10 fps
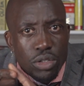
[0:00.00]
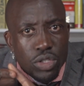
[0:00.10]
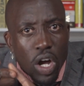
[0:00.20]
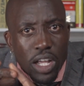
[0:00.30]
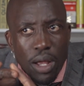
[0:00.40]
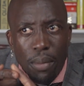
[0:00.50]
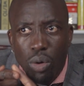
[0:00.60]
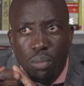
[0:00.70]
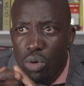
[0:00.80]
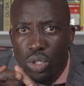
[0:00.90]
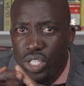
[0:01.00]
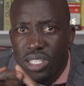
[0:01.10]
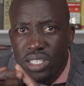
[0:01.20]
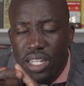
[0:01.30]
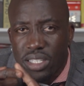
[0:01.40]
talking about
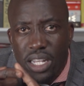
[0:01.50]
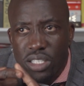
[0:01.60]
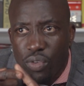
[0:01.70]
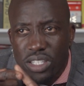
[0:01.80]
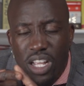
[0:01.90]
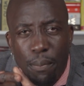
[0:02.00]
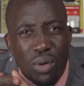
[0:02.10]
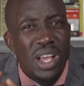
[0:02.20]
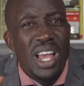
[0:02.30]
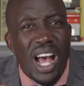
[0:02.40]
logistic deals, for example.